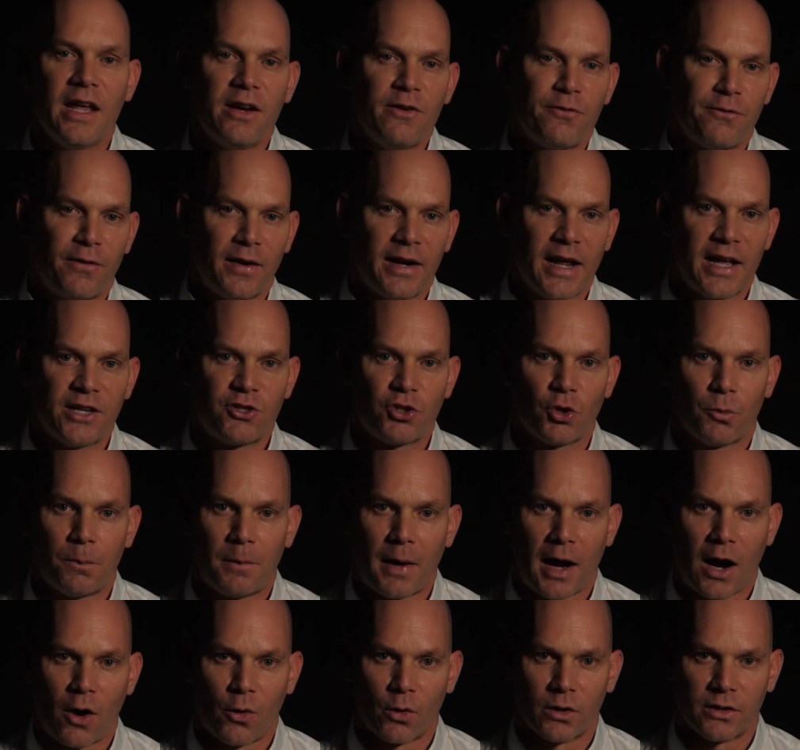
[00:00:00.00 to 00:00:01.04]
end, financial
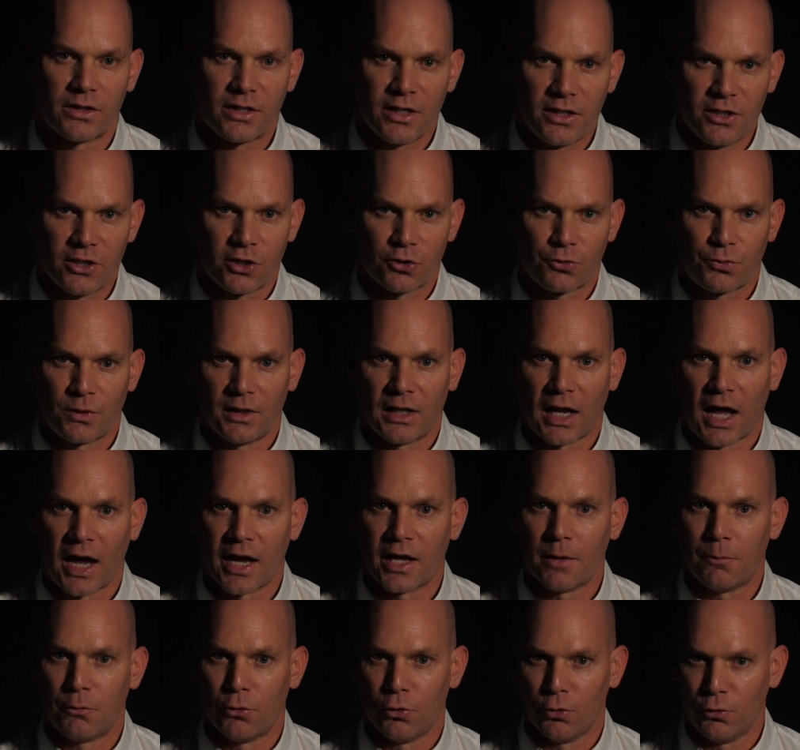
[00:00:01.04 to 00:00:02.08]
power didn't just
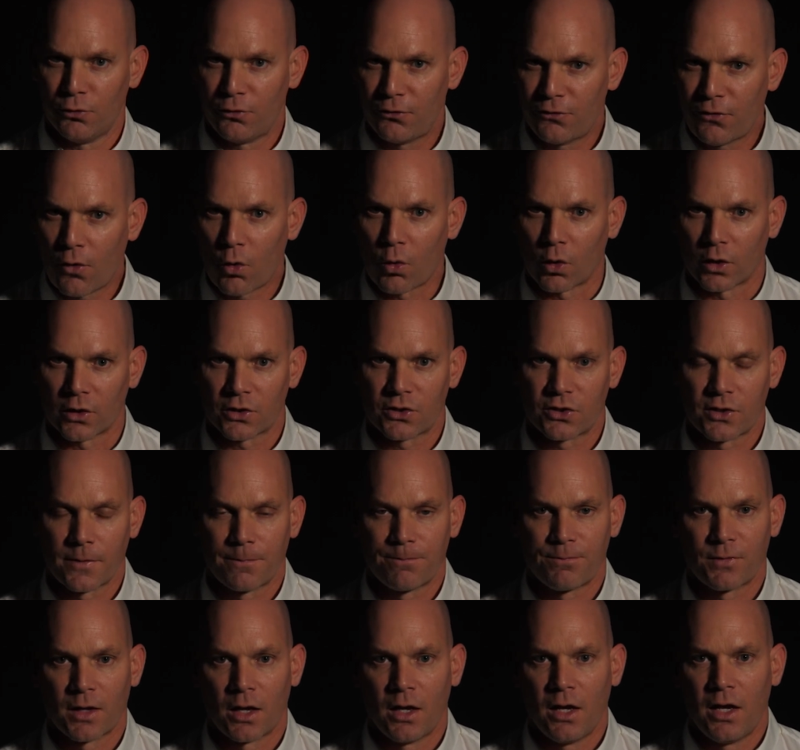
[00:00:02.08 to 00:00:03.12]
rely on brute force.
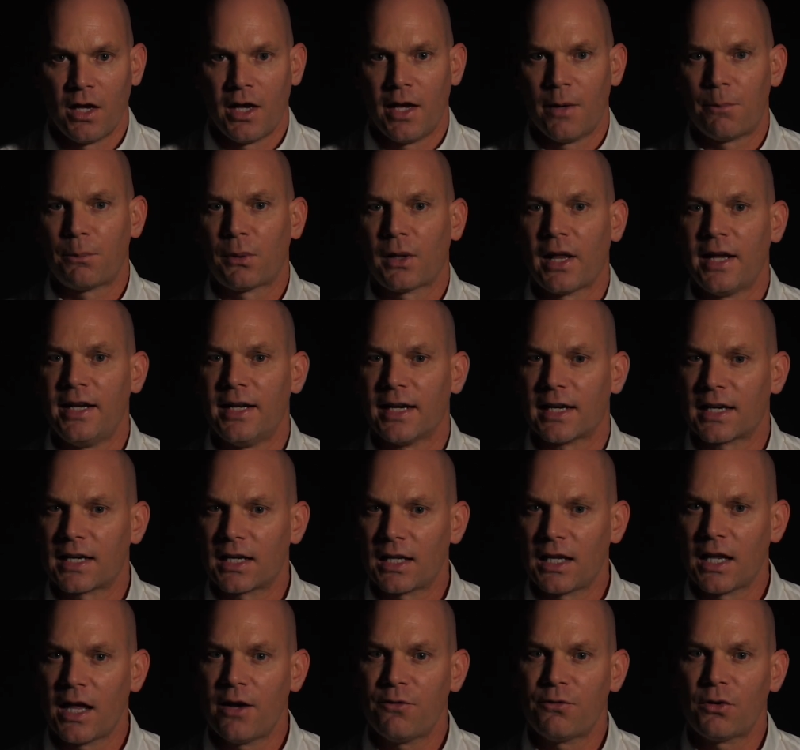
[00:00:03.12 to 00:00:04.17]
It played a
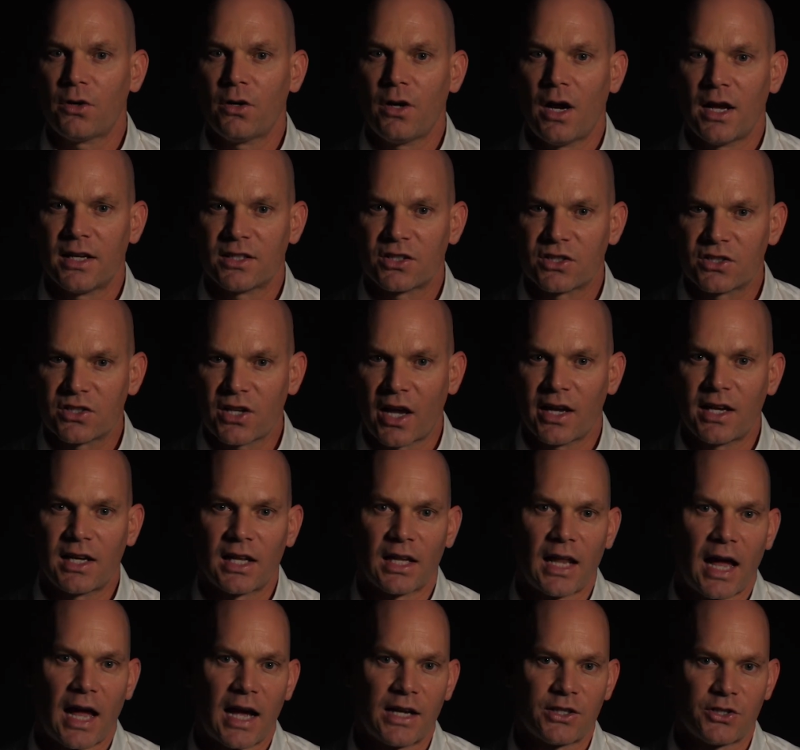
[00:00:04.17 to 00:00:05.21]
clever
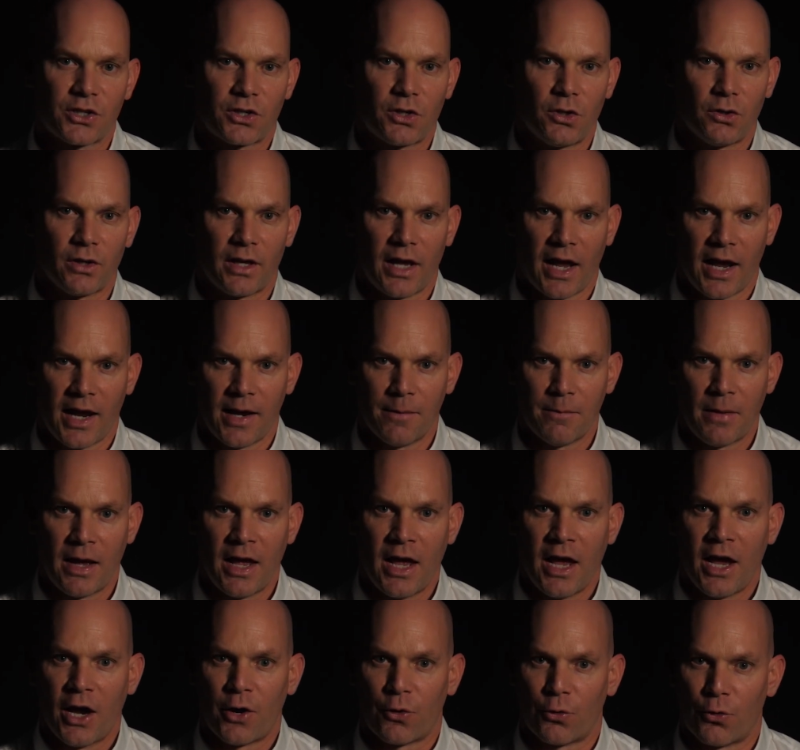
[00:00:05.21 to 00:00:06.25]
psychological game,
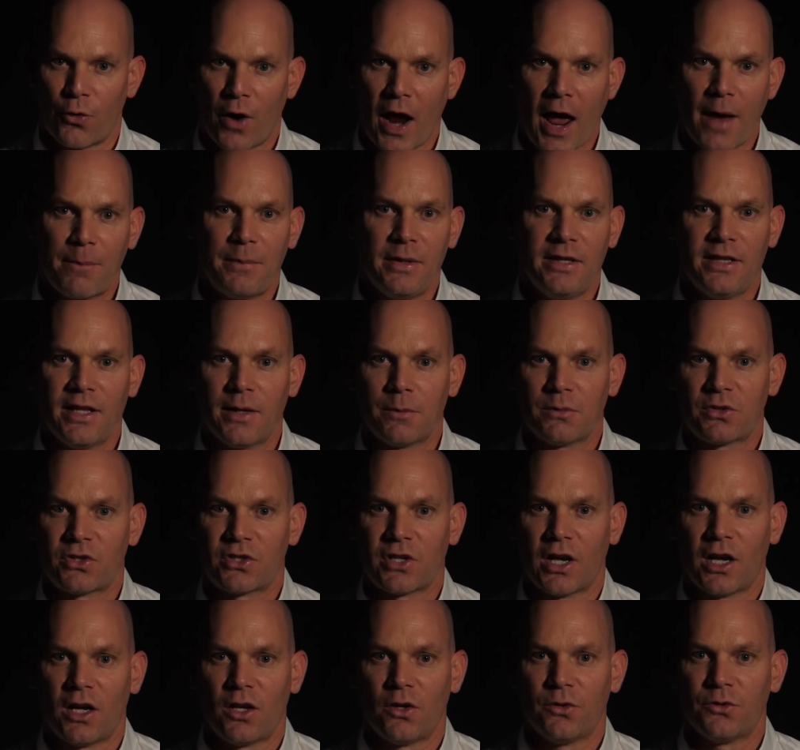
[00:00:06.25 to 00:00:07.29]
wrapping
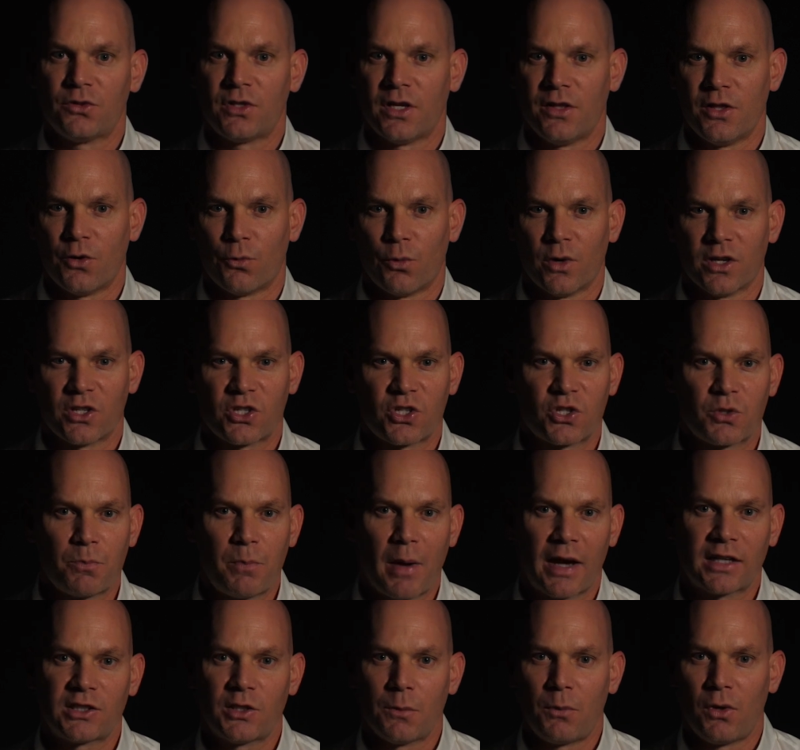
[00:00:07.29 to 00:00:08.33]
themselves in the
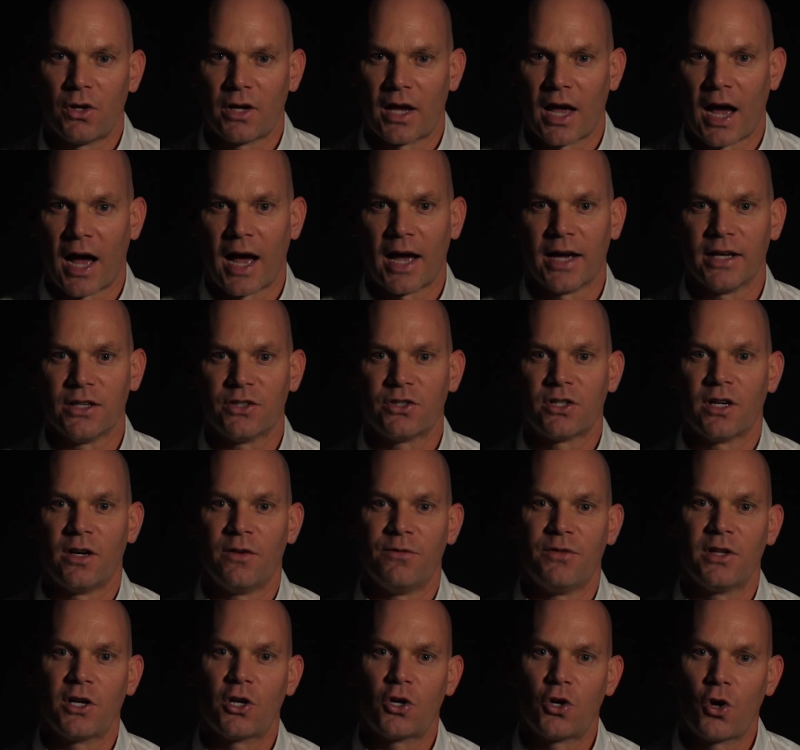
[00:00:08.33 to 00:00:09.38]
respectable guise
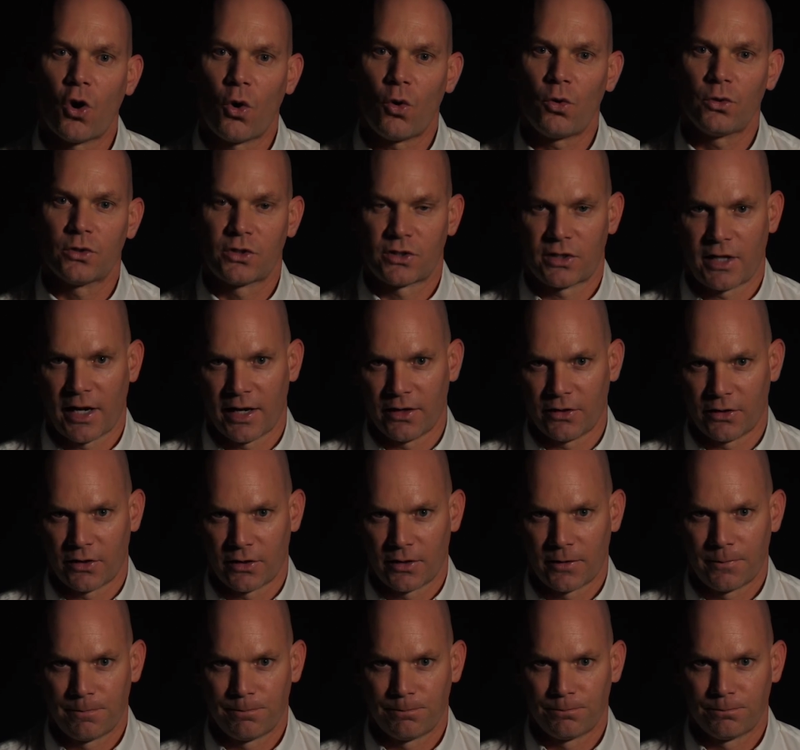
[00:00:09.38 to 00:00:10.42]
of the gold standard.
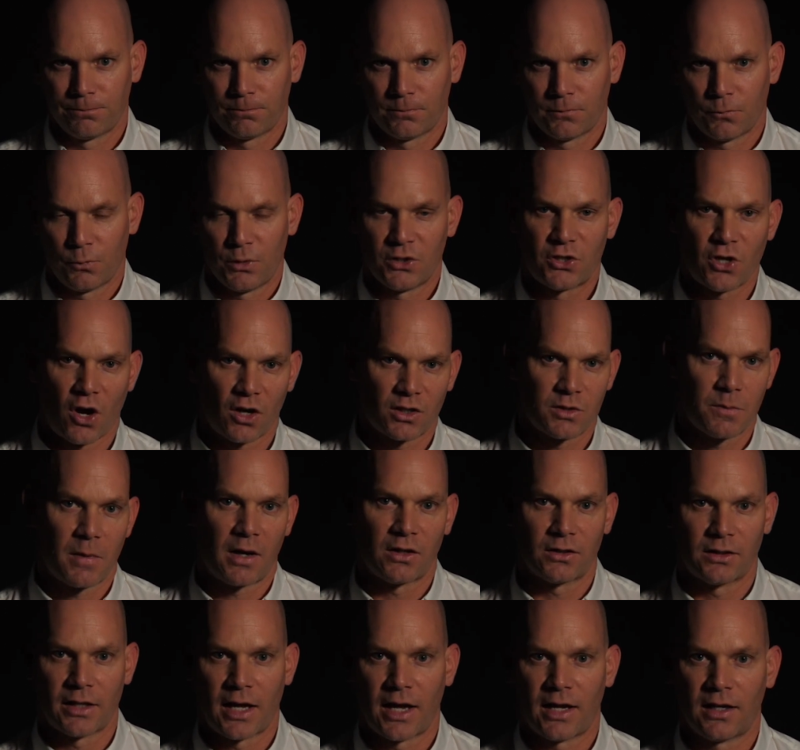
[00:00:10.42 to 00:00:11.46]
We talked
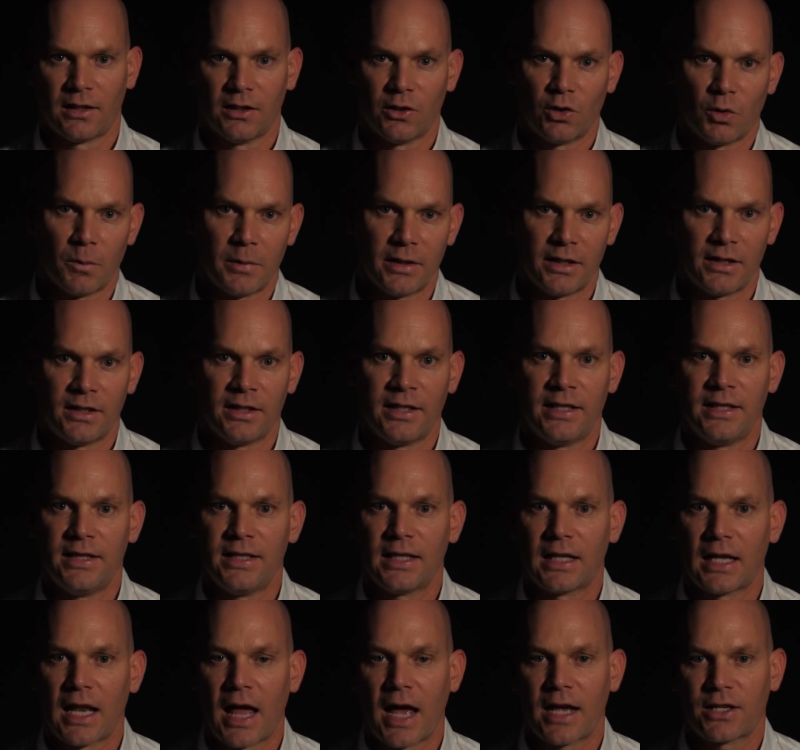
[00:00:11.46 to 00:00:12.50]
about that a little bit in the
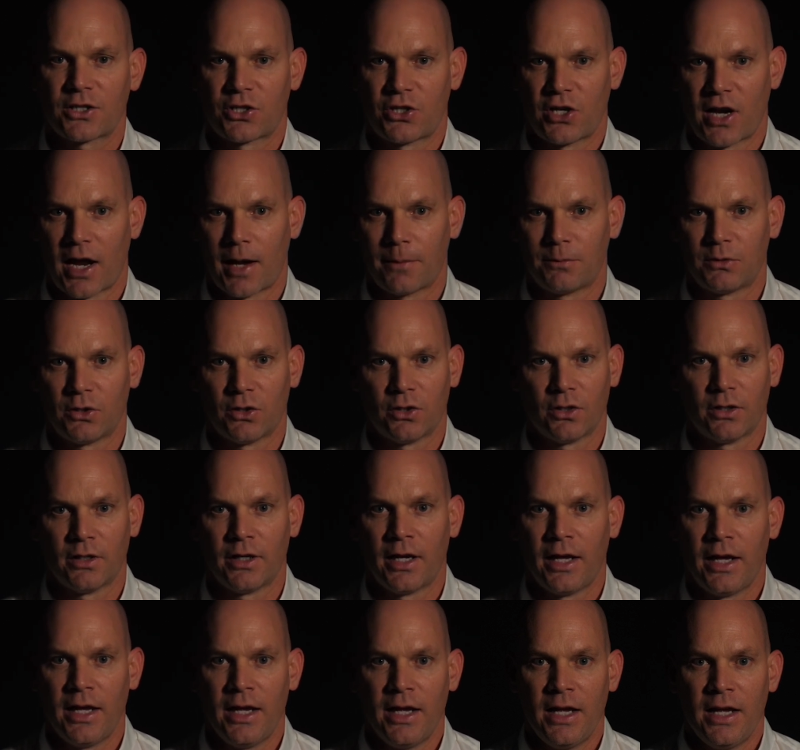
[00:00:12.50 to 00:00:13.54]
last chapter, and
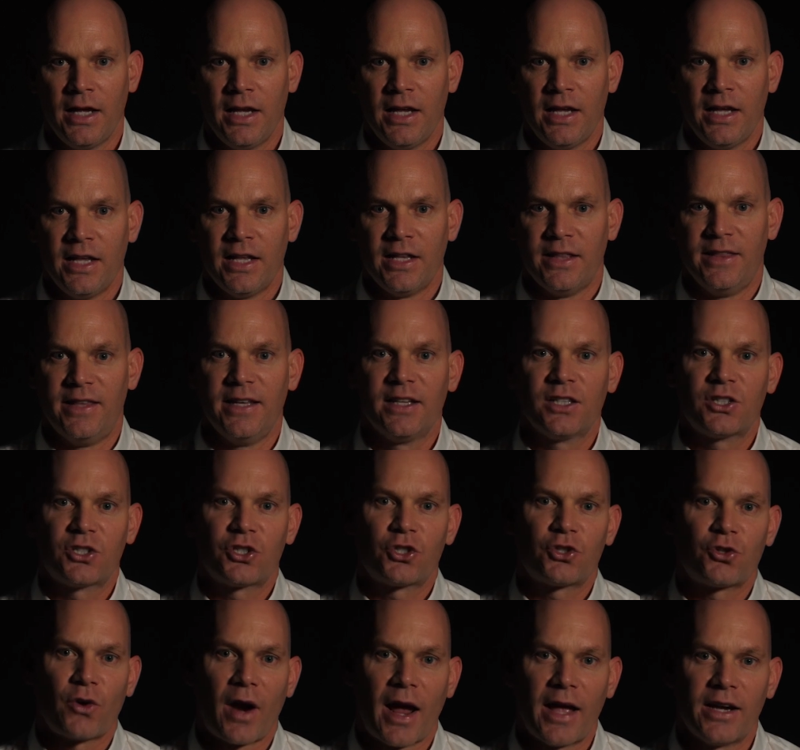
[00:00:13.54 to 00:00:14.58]
this
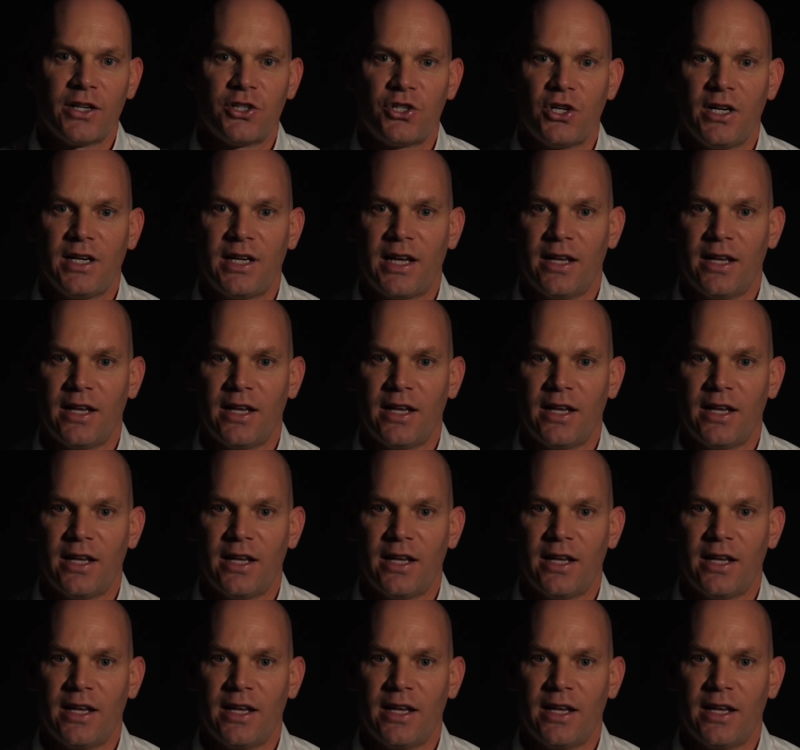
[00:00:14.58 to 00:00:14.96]
strategy